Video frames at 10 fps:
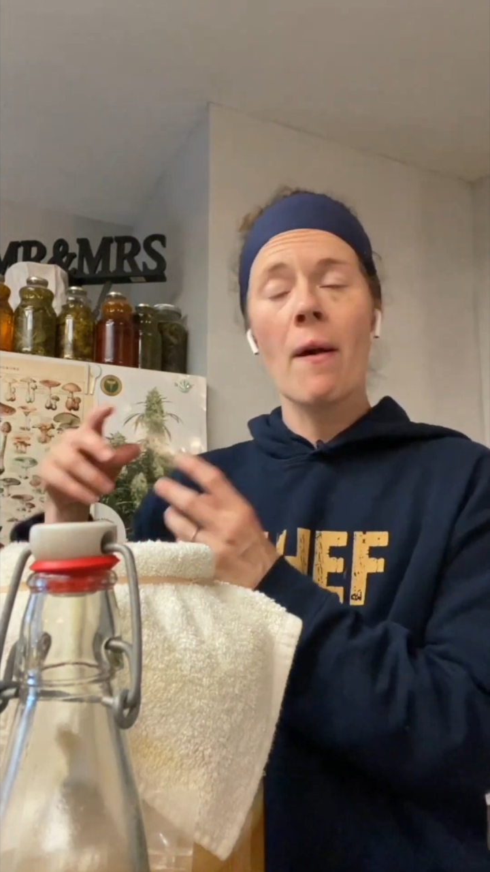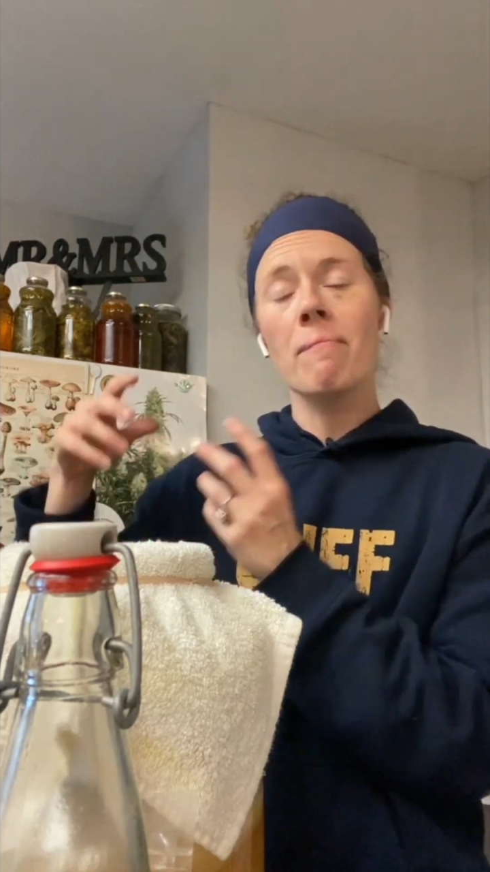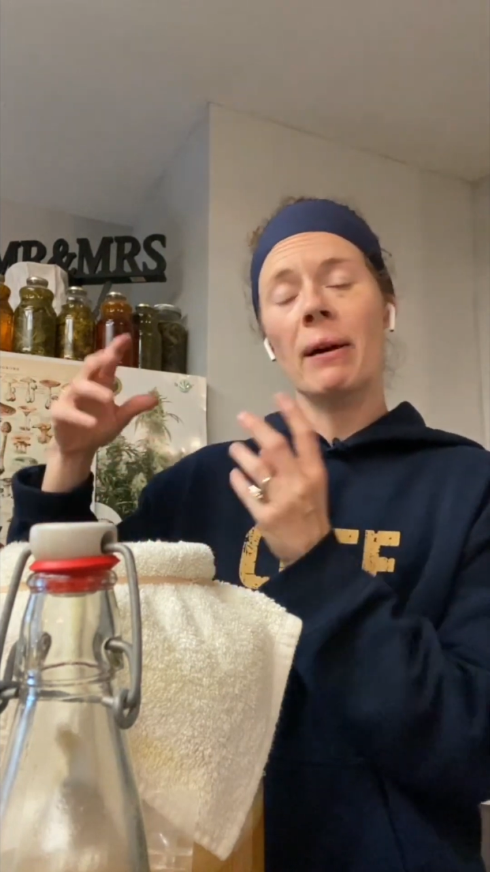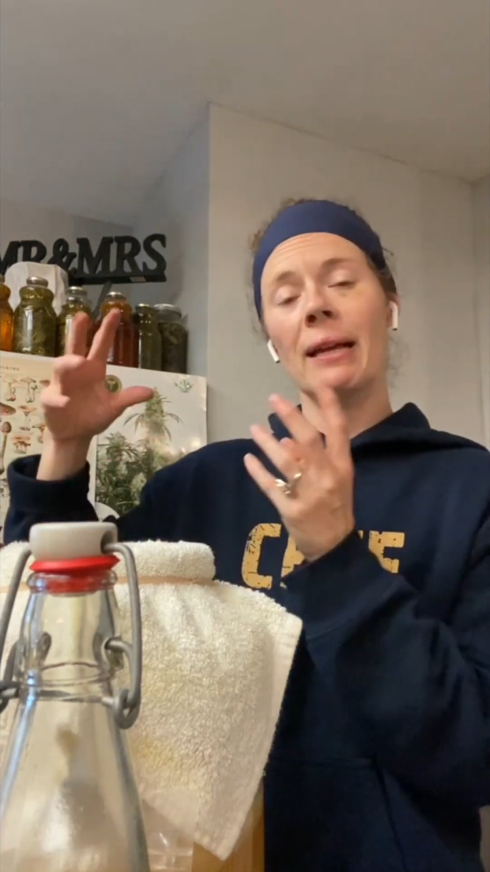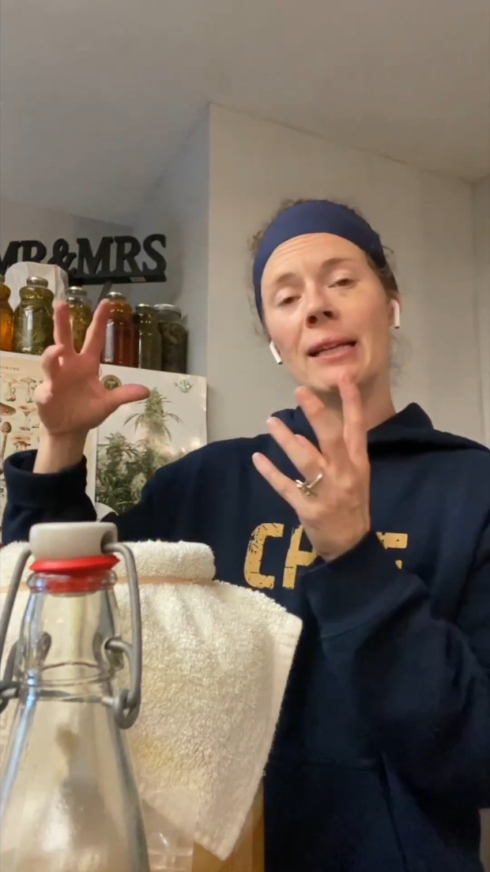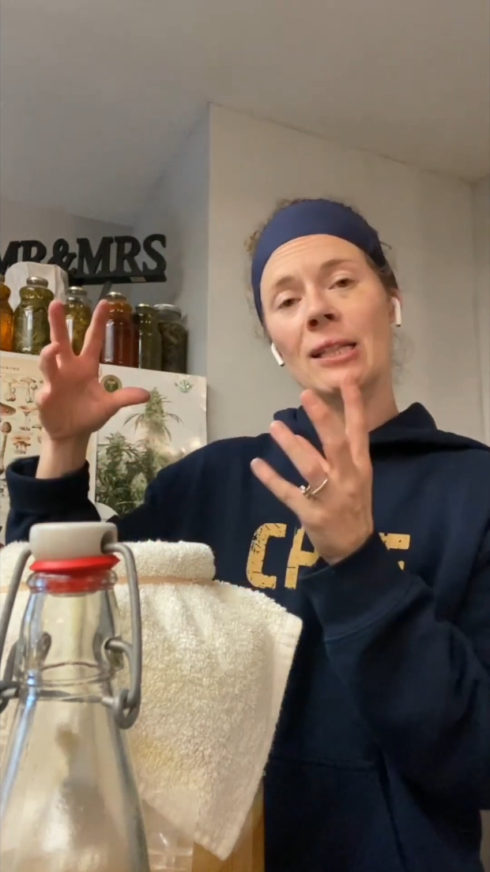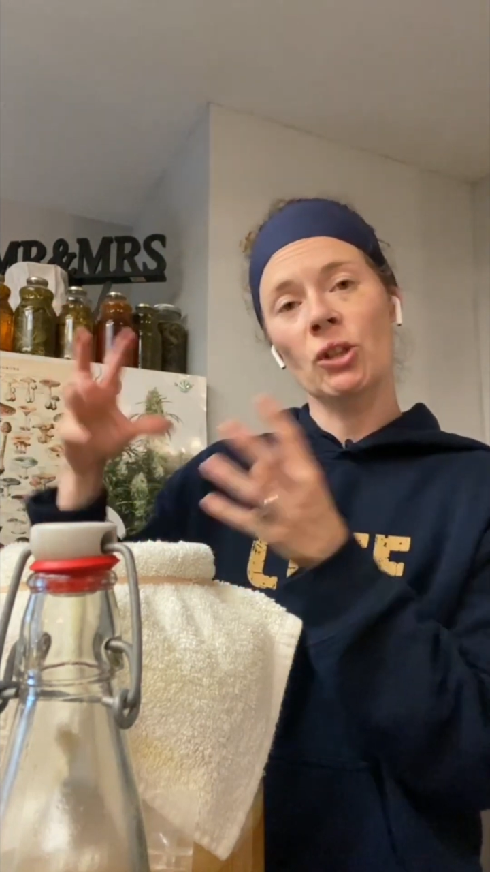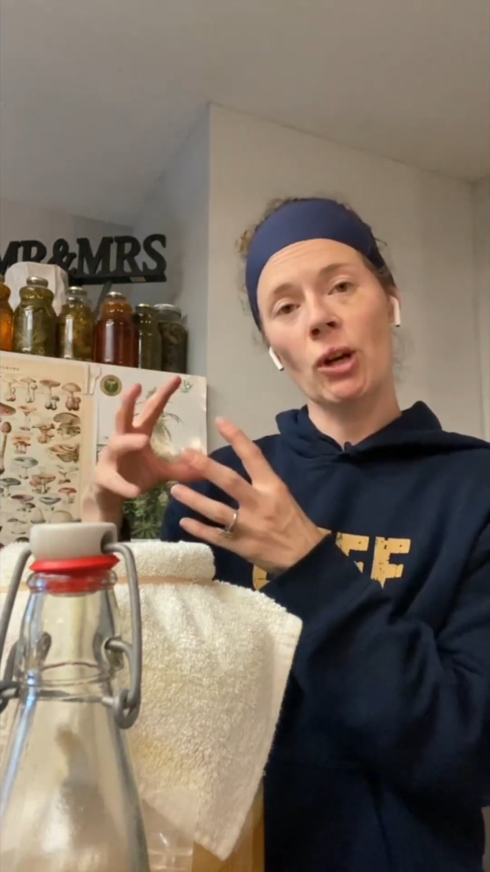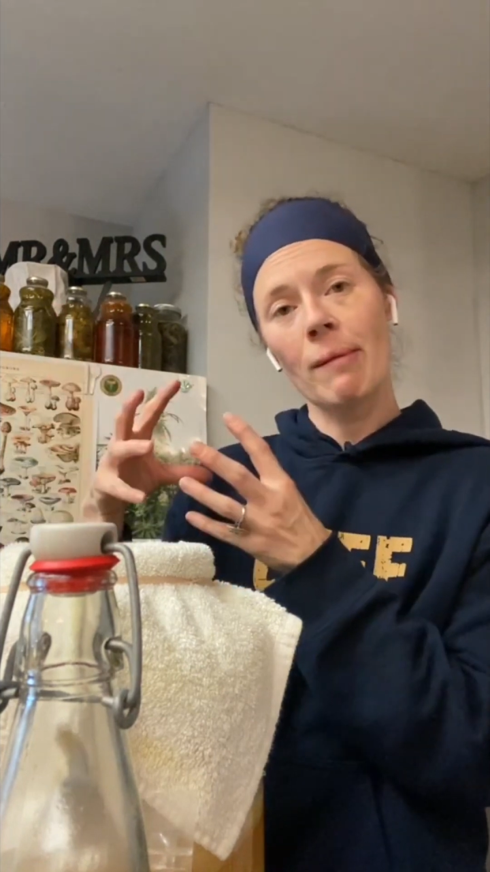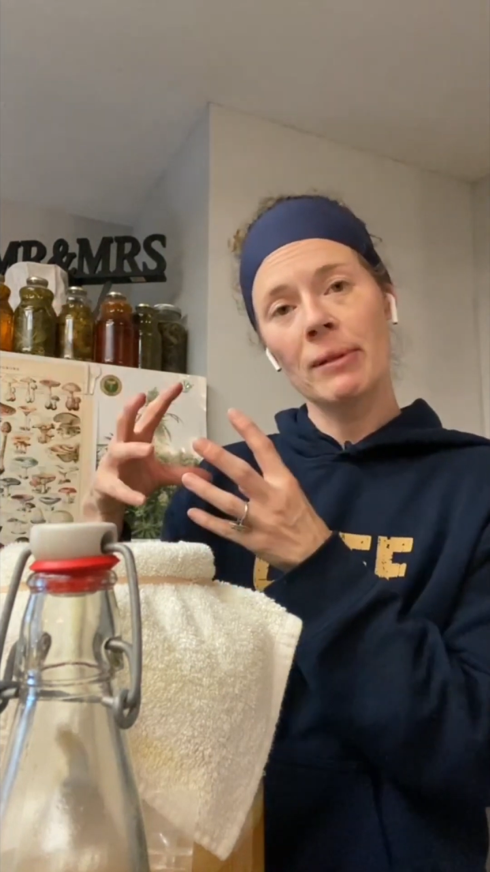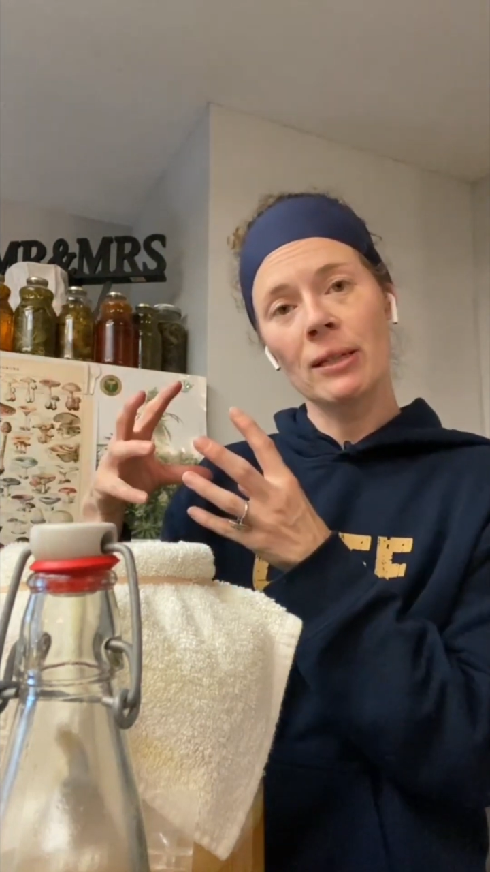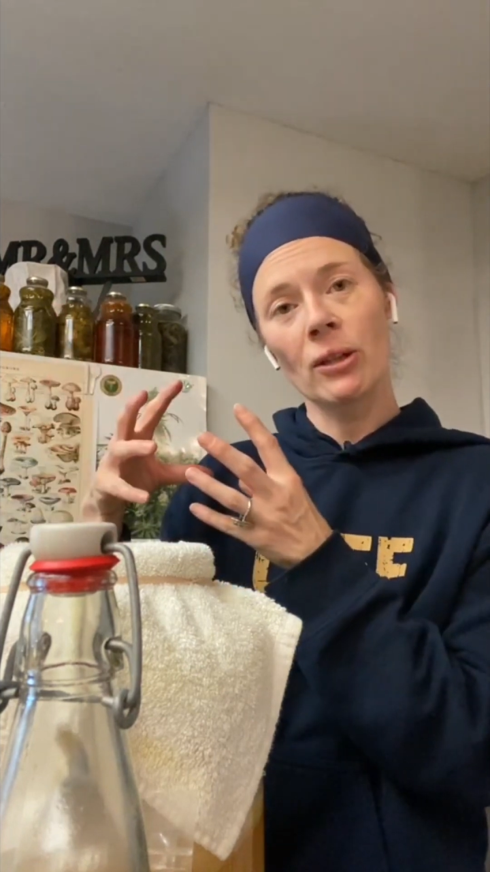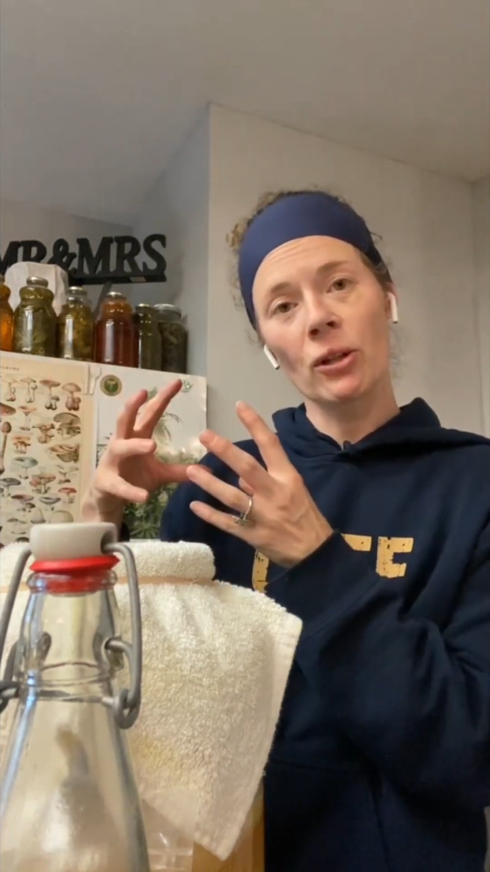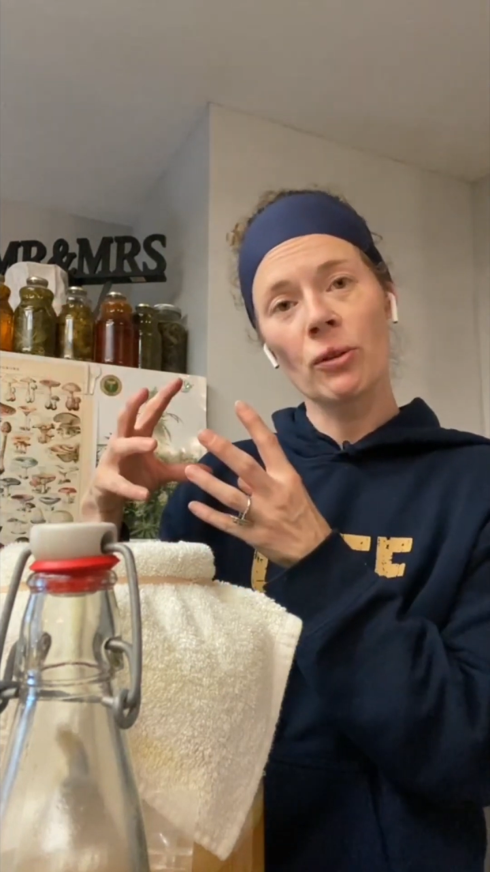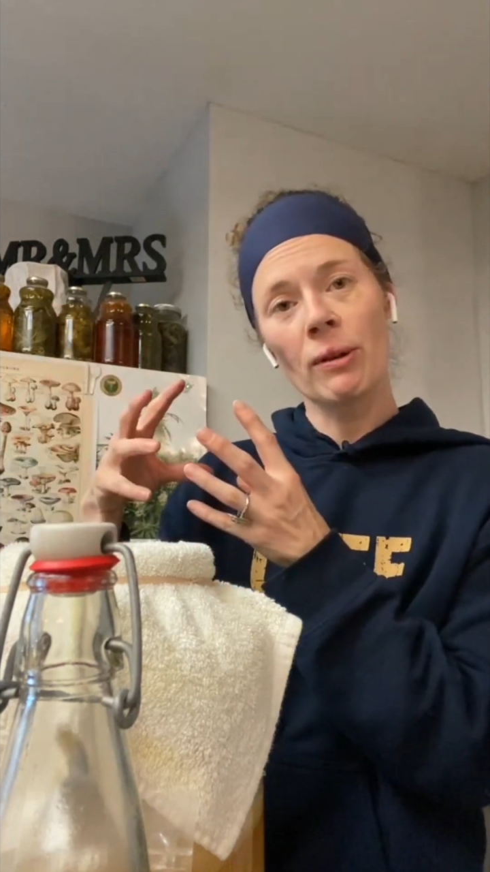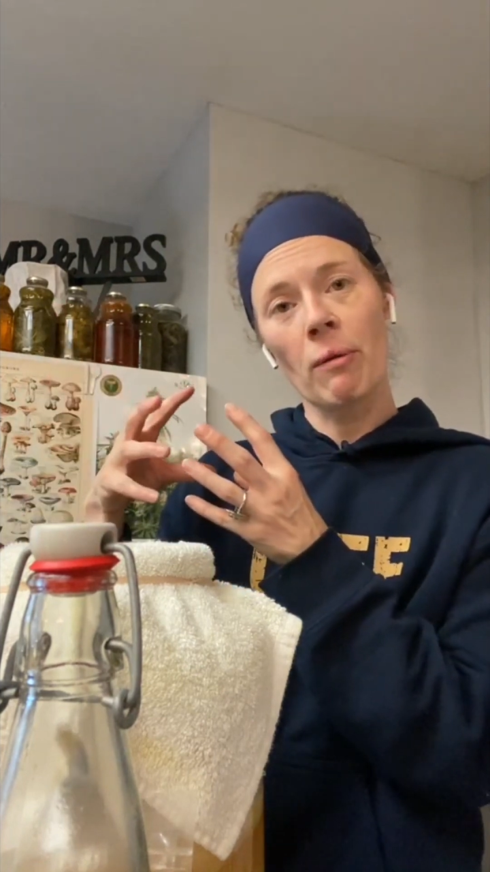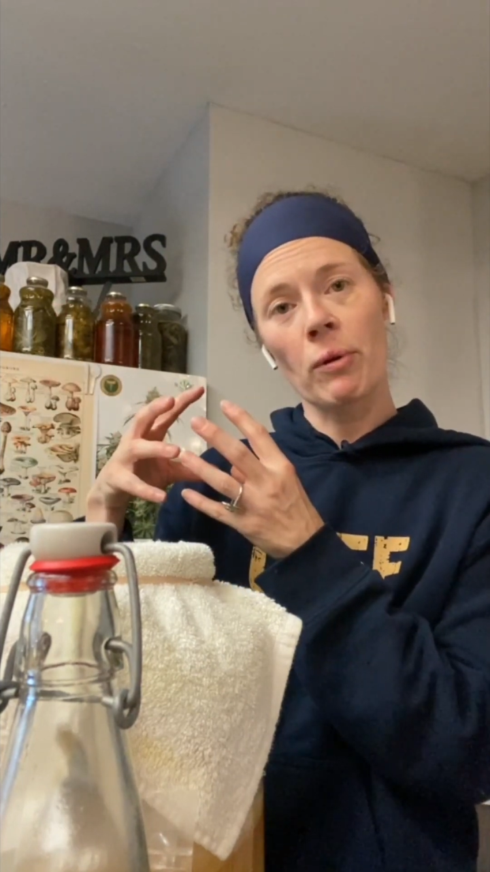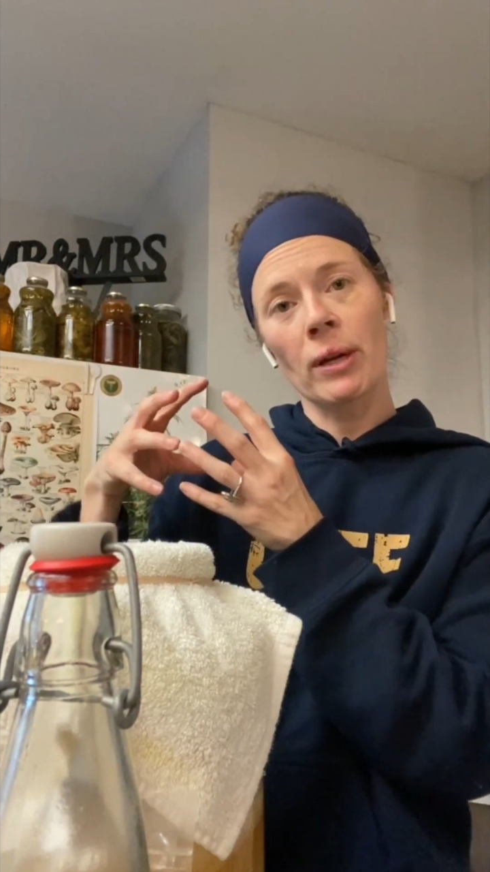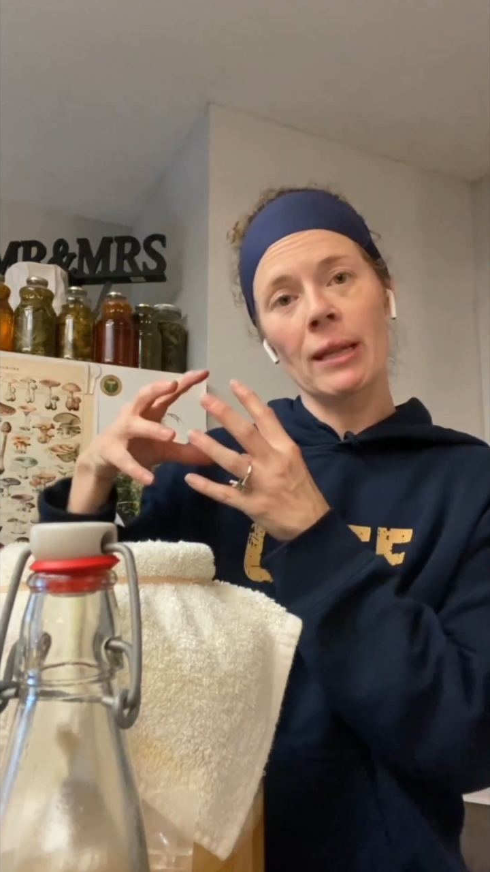but it gets trapped into the gluten network